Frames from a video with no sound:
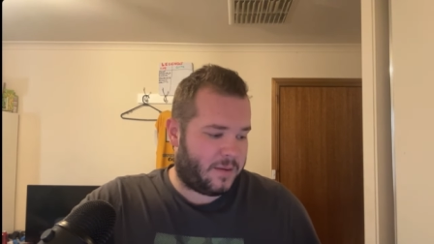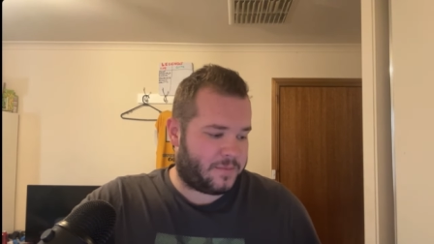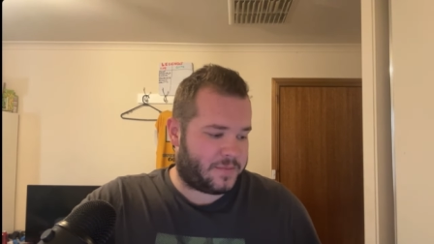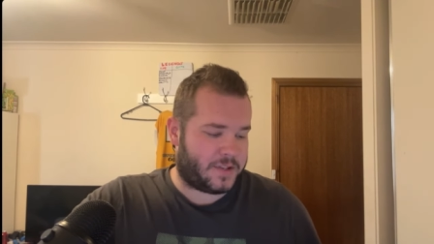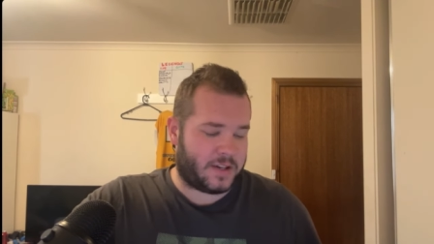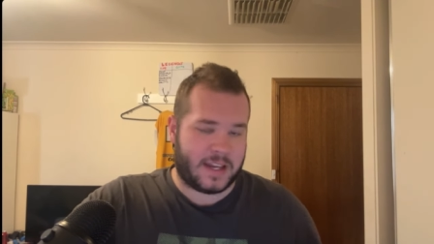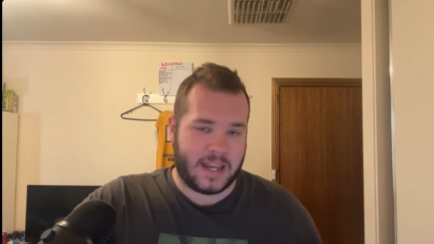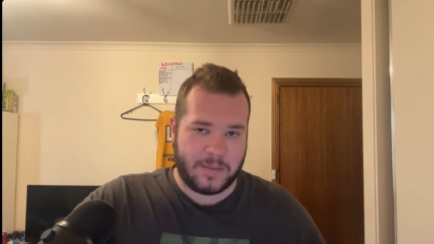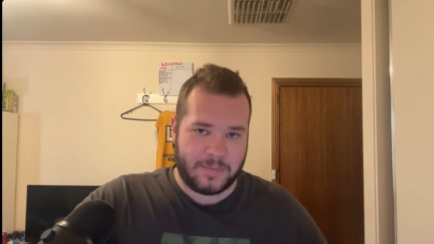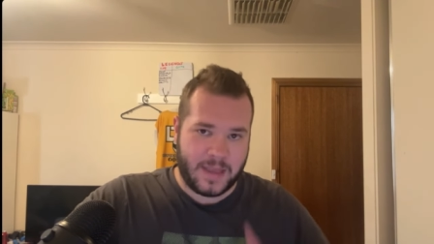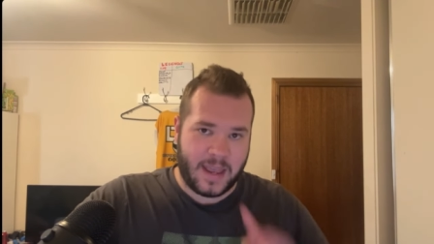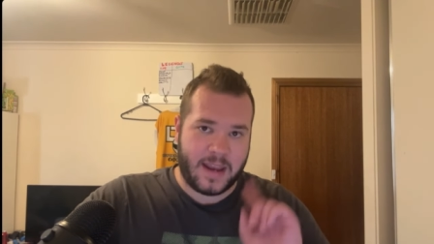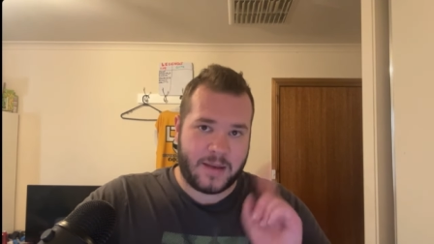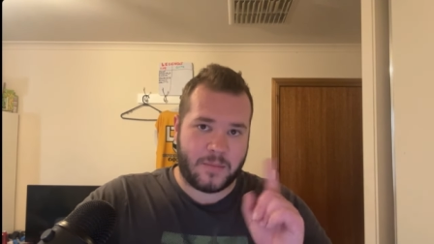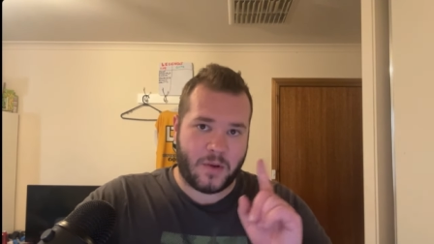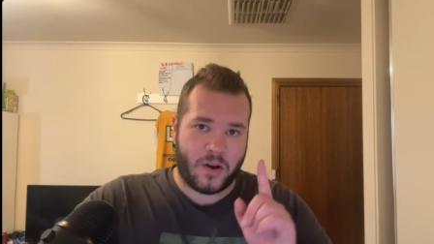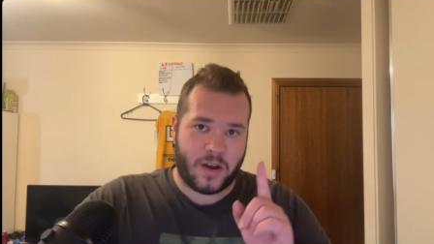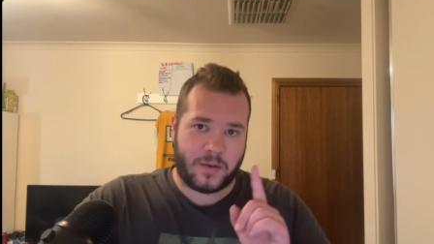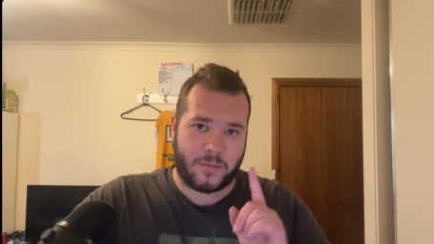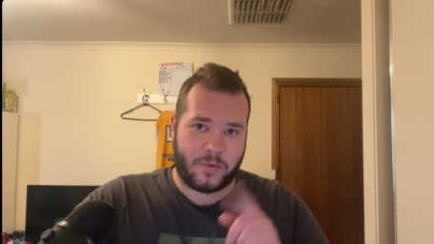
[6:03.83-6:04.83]
So keep that in
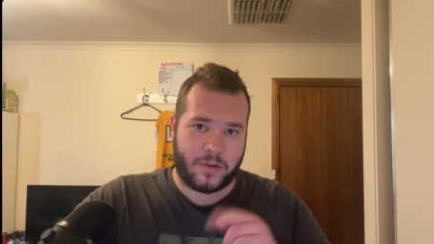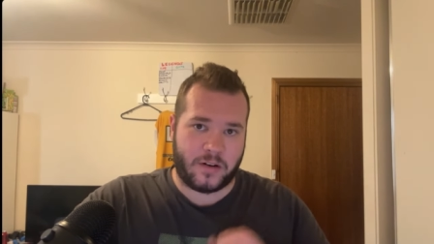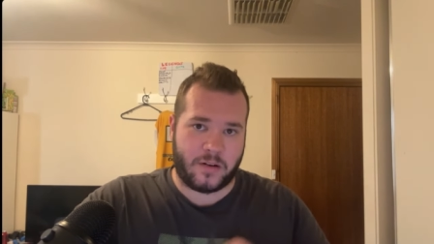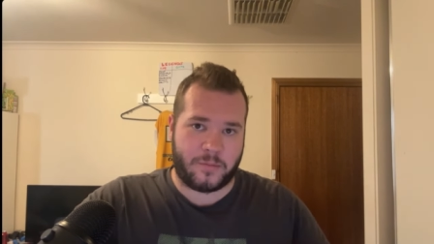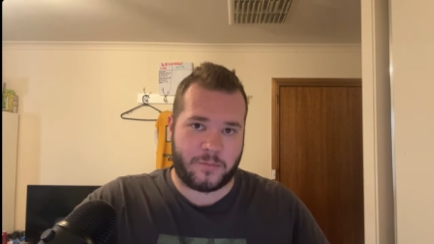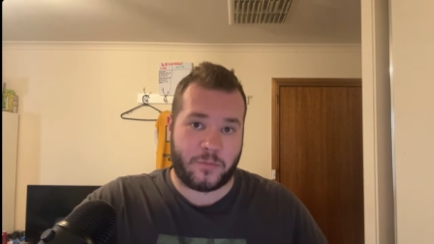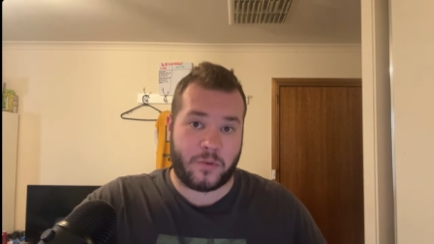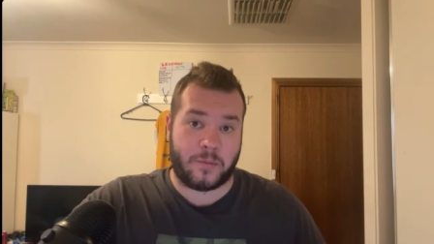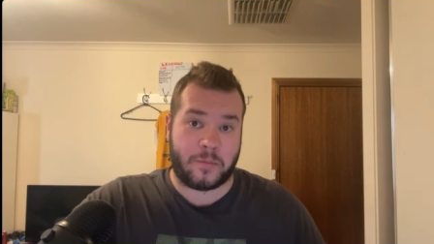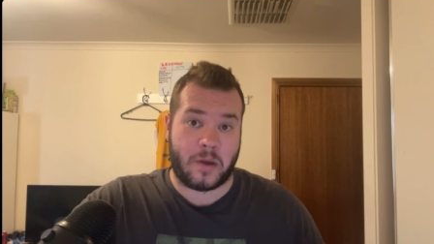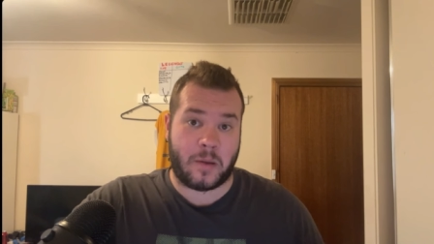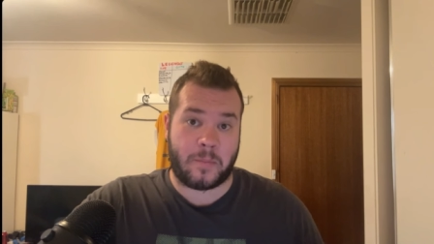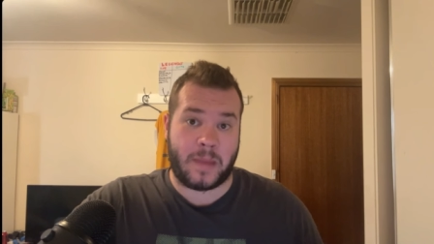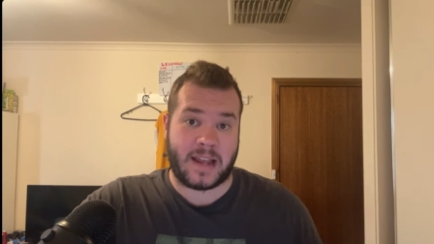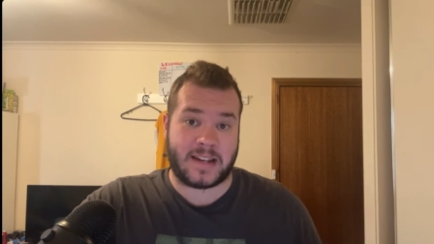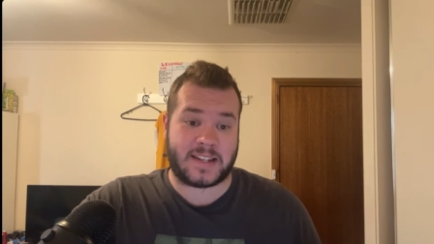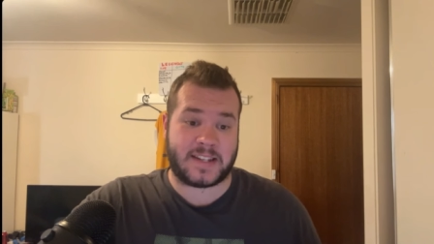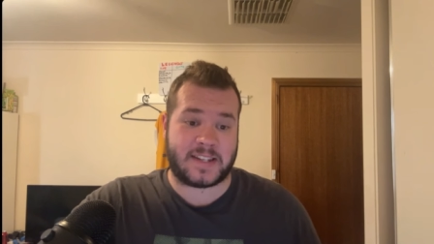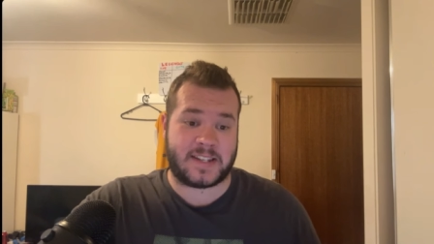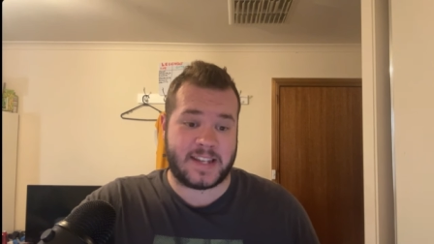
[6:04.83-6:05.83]
mind when I'm
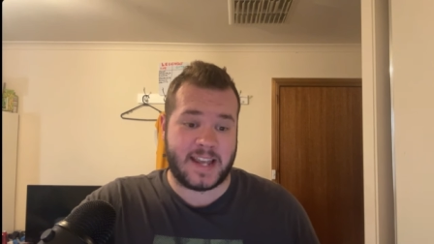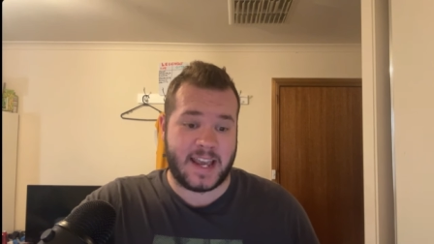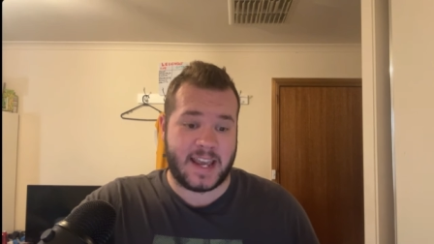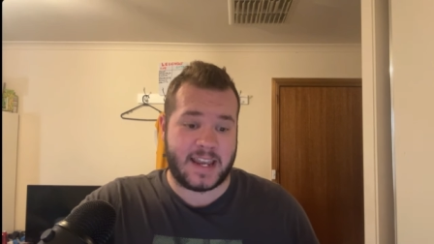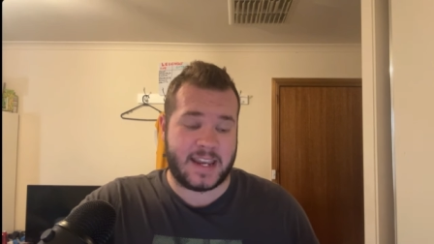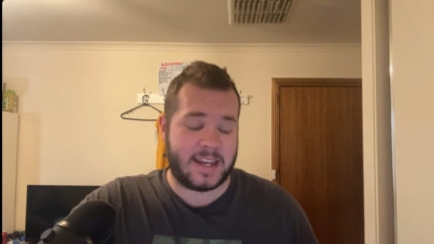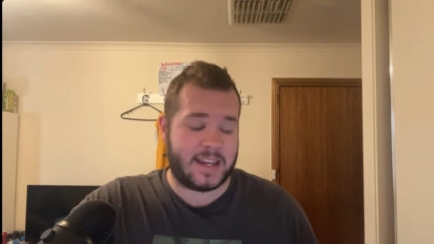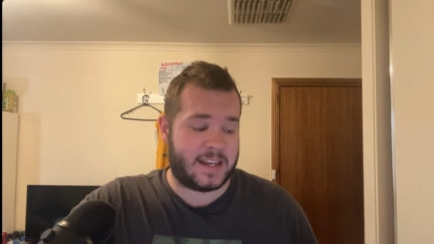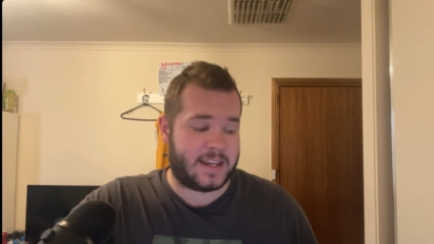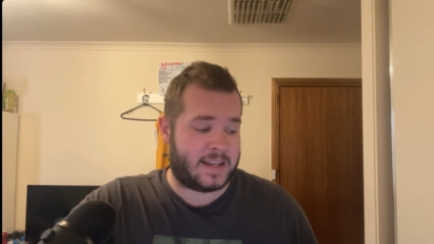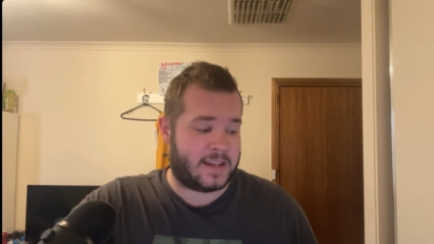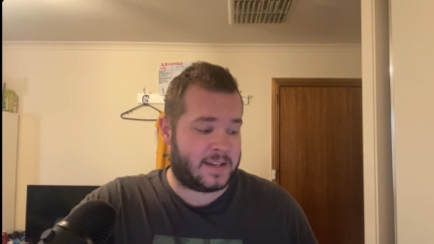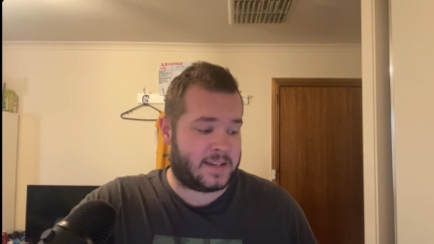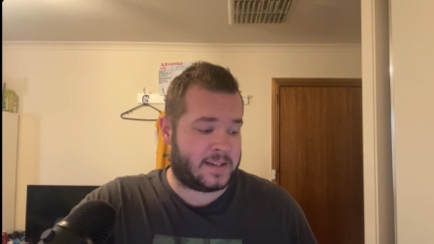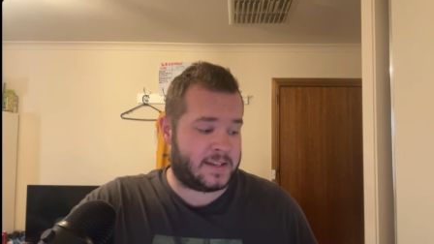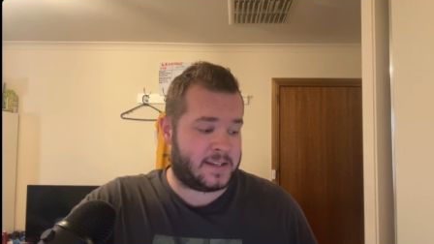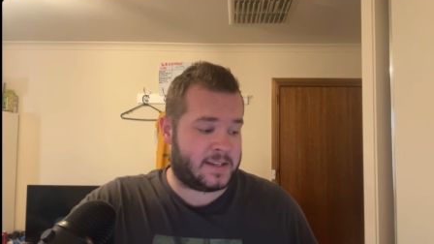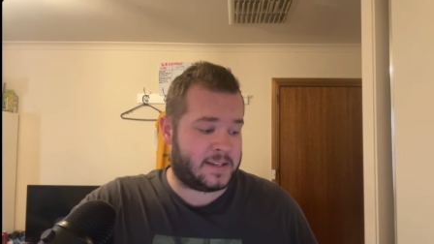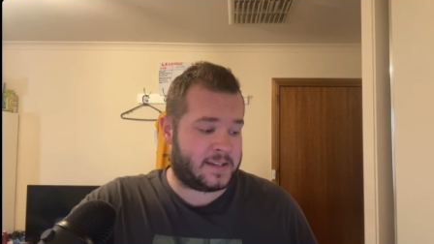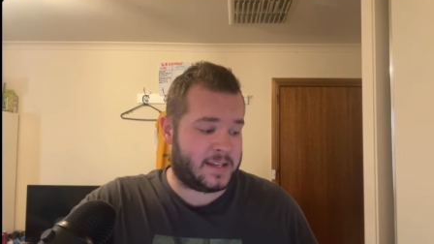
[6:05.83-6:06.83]
about to say
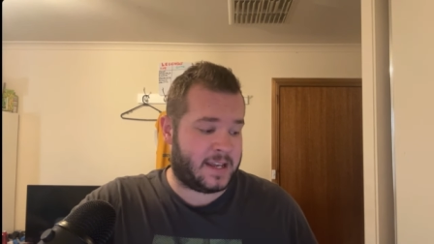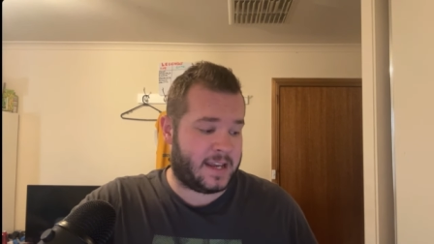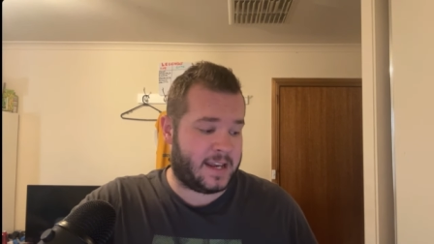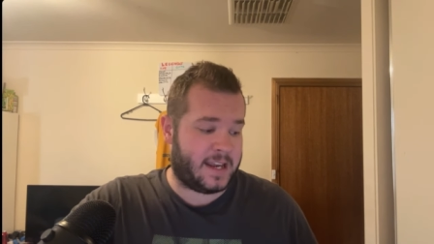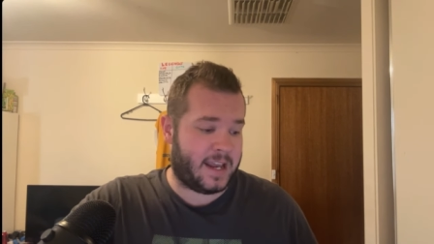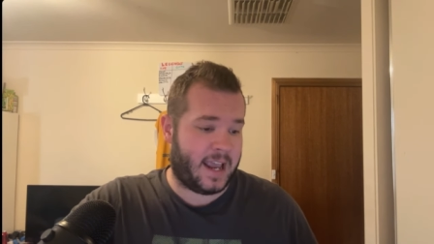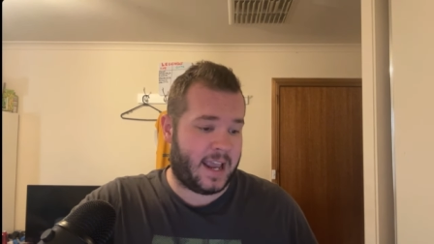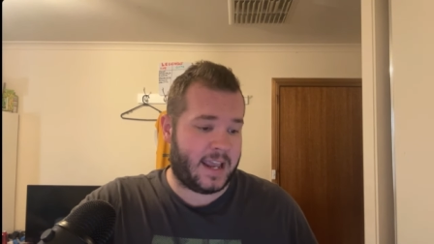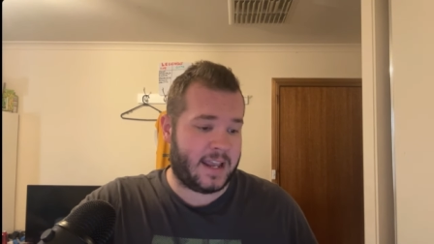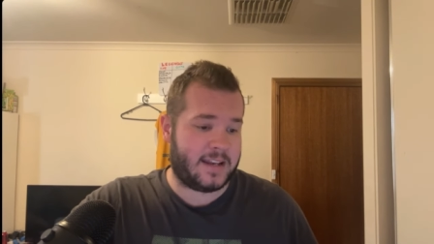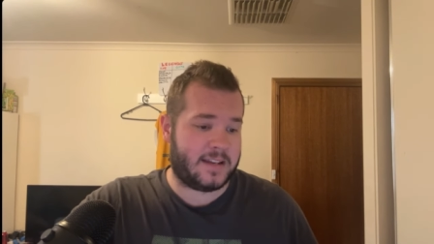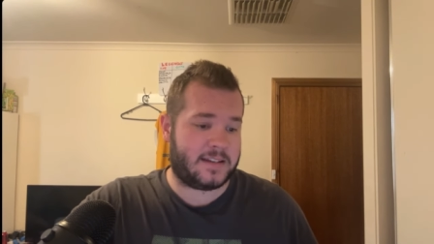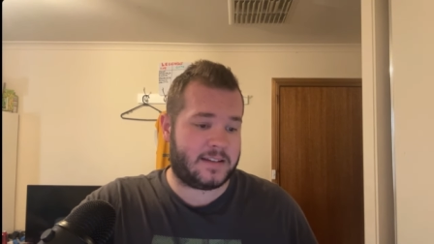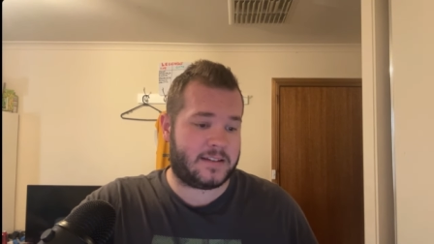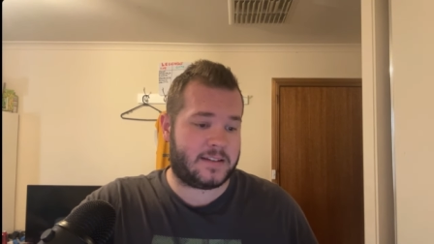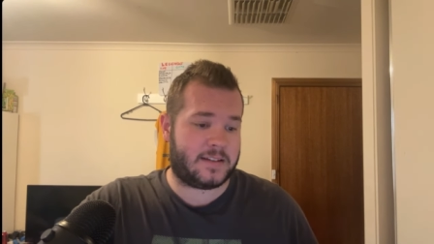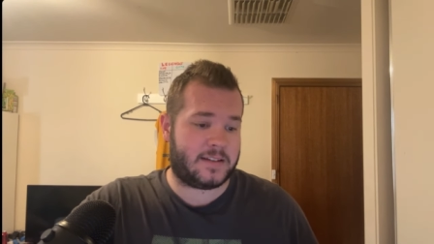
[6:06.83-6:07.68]
is he had